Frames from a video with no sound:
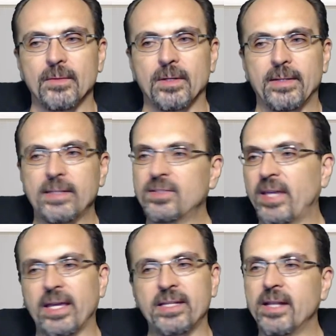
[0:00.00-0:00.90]
let's
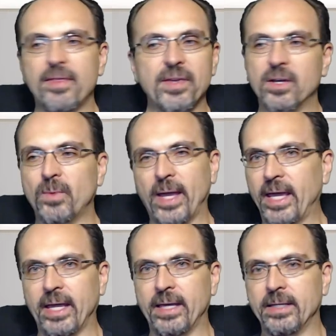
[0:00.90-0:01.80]
take nothing
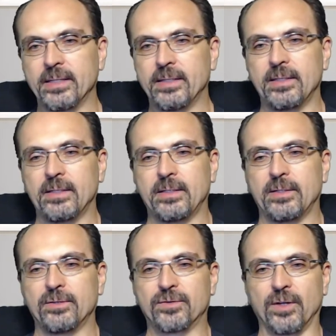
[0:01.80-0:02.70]
away
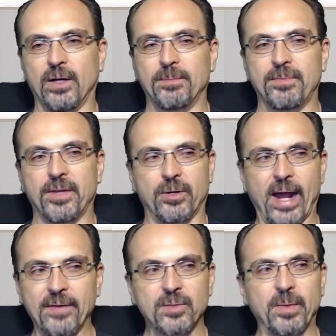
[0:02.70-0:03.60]
from the
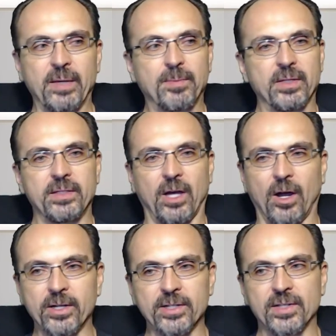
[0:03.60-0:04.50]
craftspeople and the
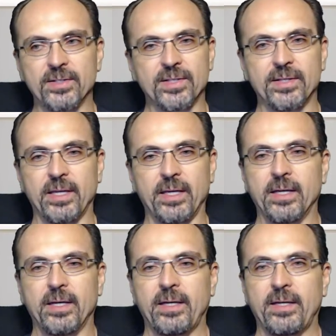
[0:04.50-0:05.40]
artisans and the
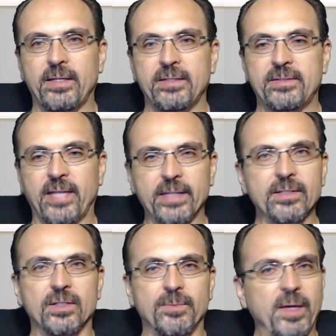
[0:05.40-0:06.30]

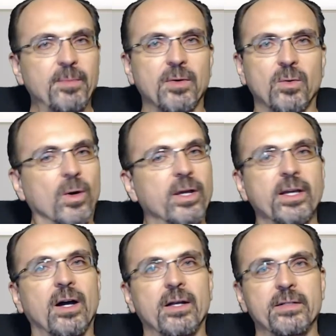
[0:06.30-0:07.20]
technical people
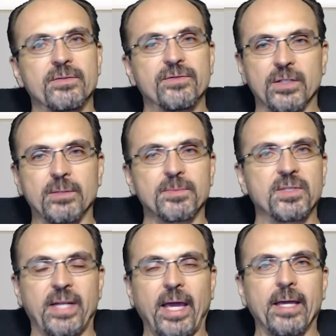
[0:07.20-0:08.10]
working on films
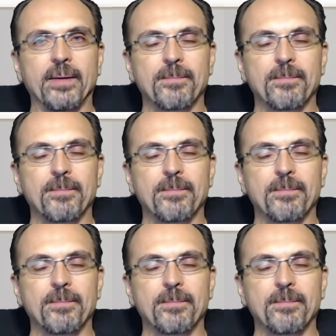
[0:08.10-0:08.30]
today.